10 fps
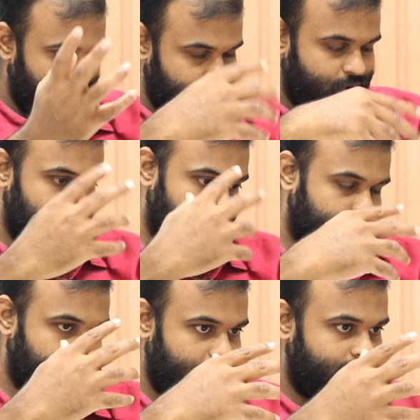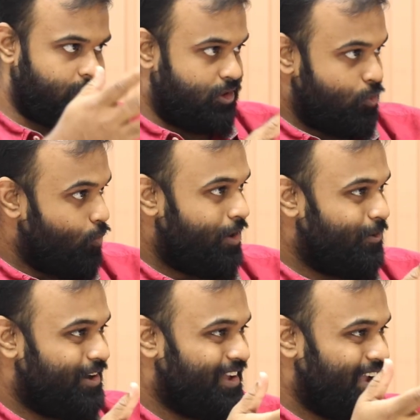know, like when you were
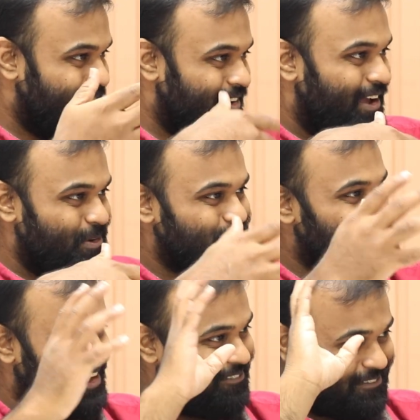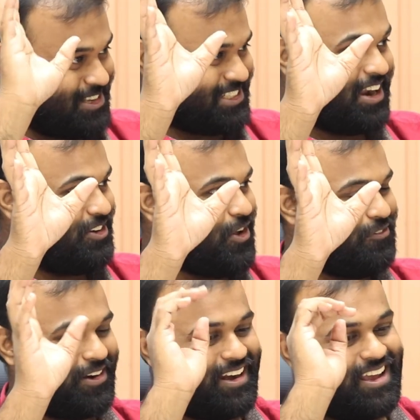working and when I was working, when we started
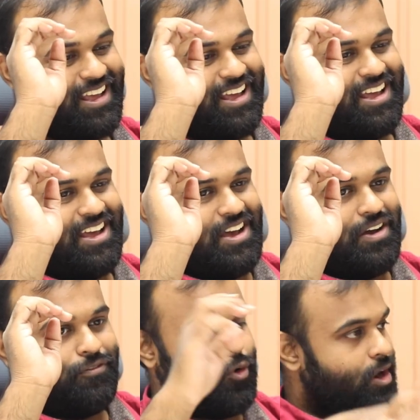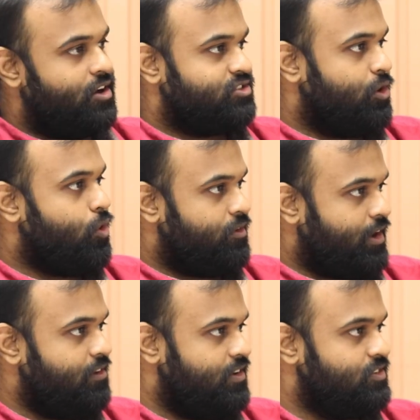off, right? 4 years ago or
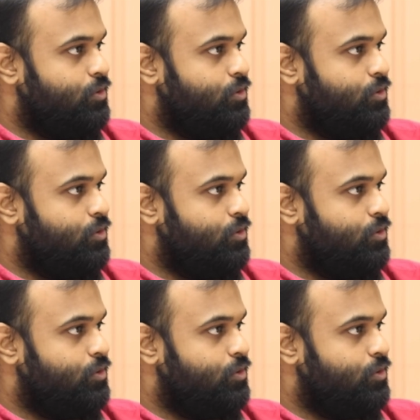5 years